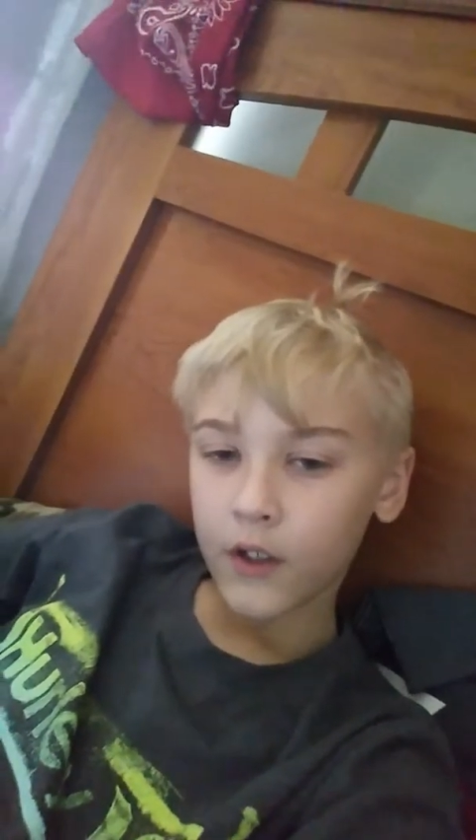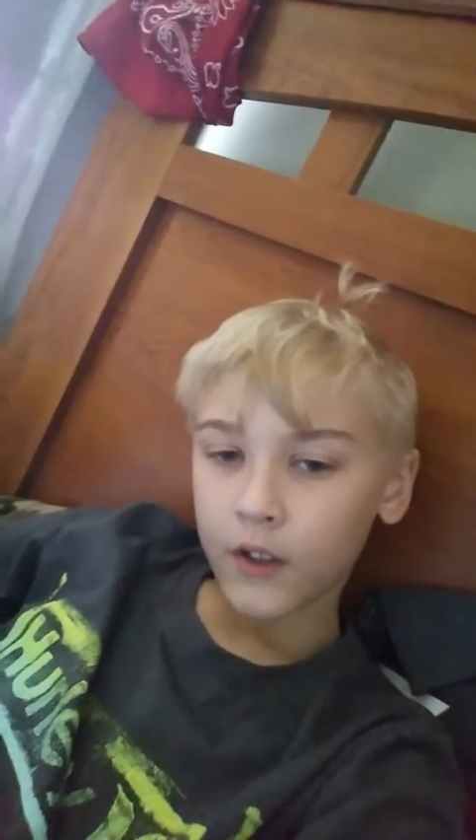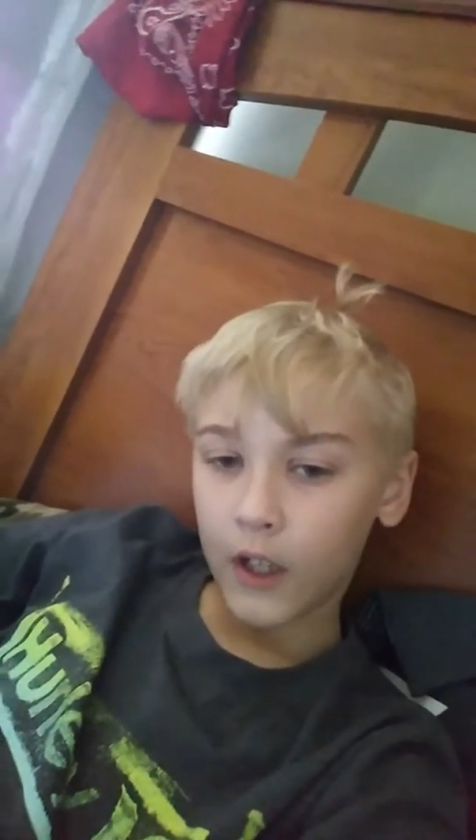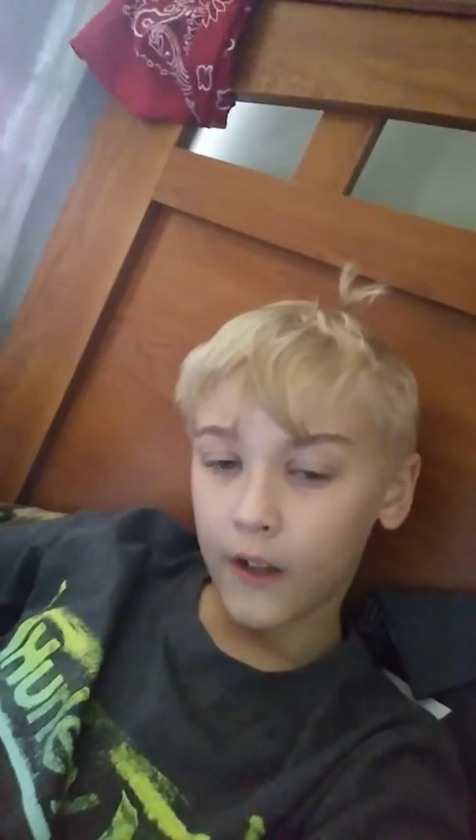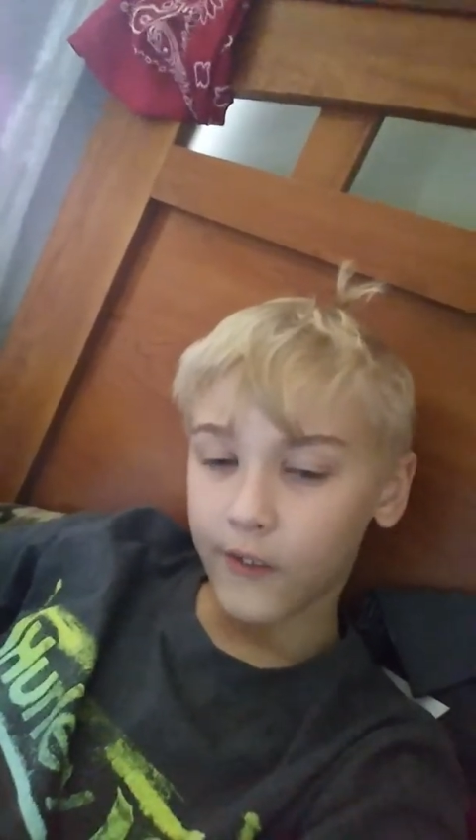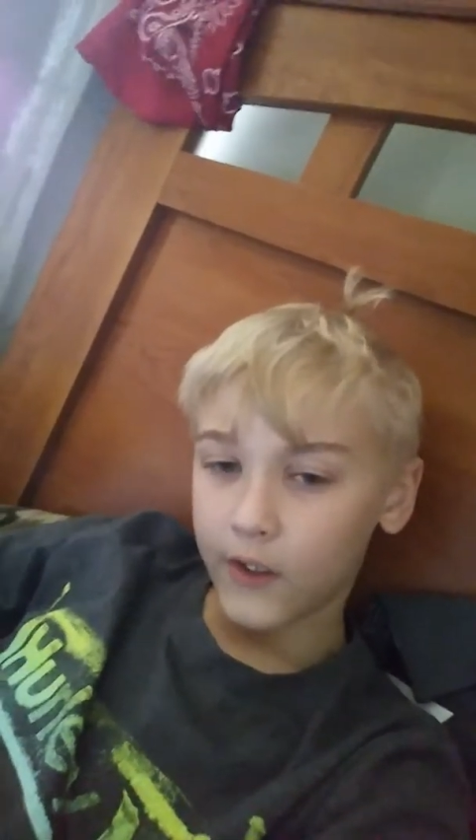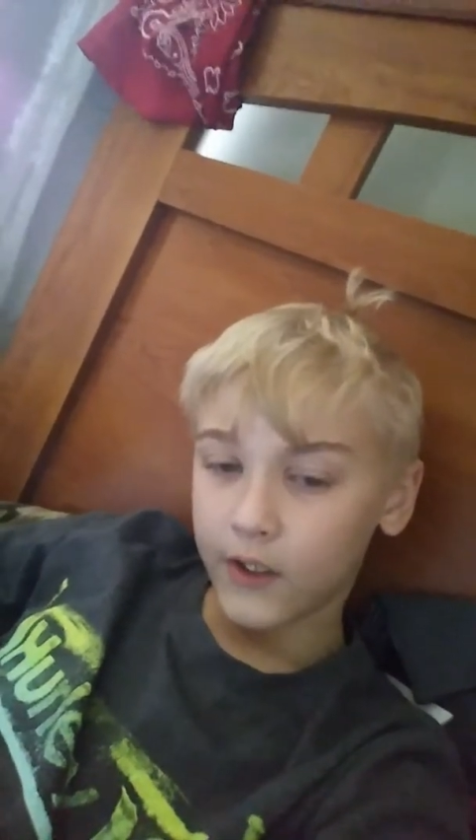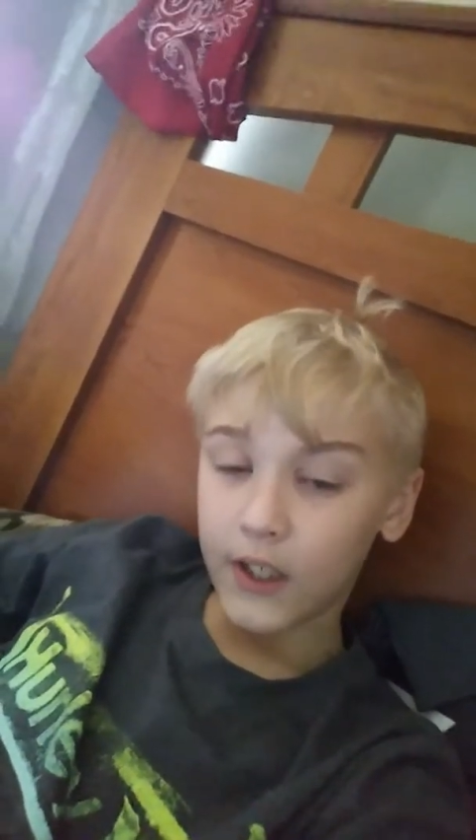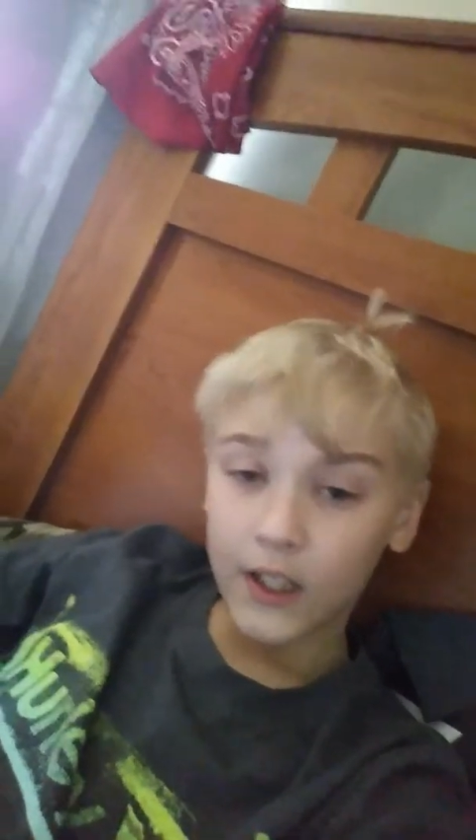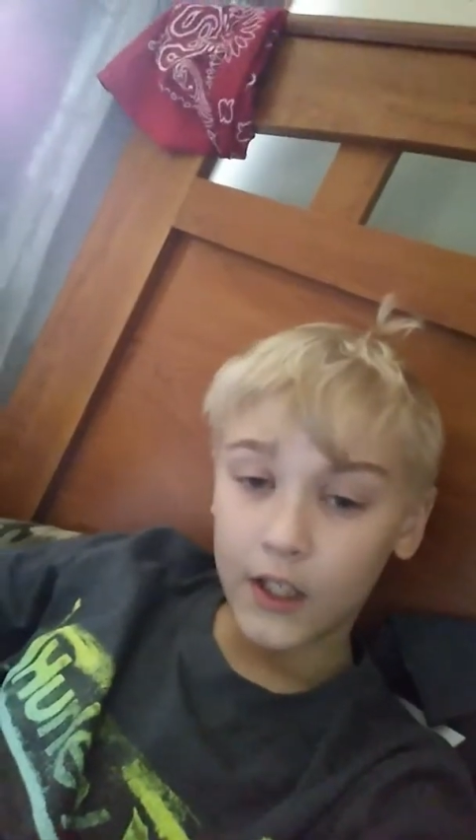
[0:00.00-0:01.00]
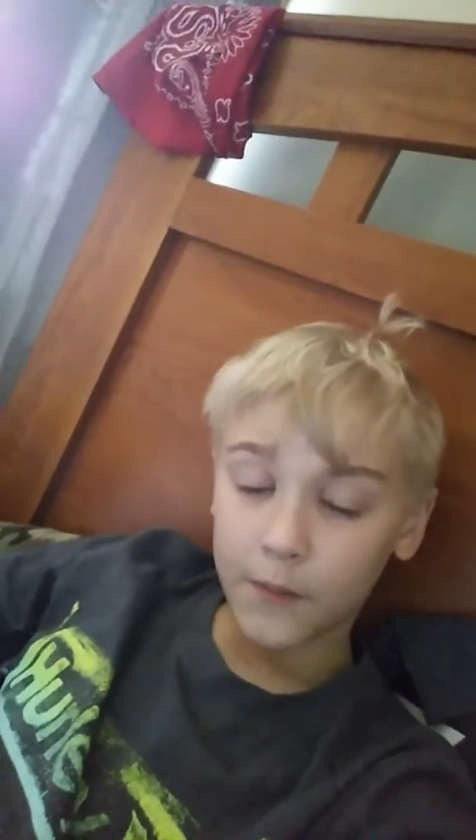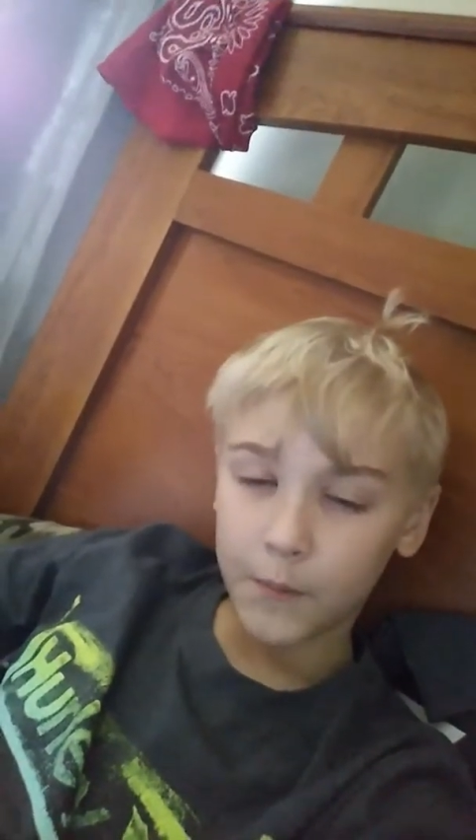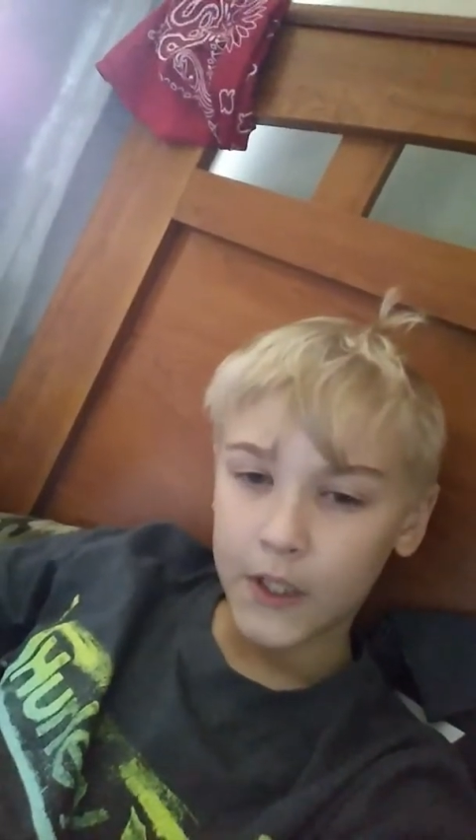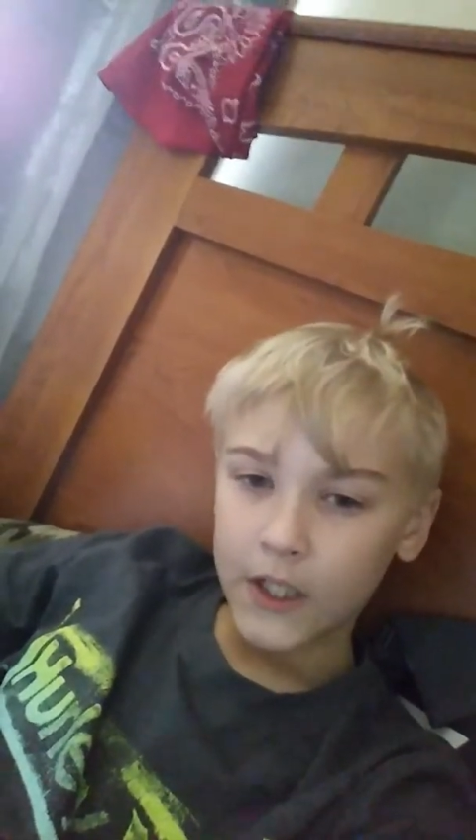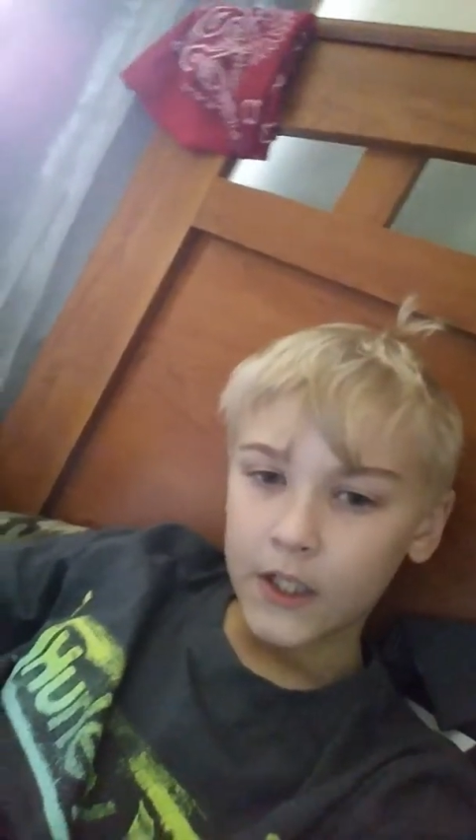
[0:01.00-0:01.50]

Not the team.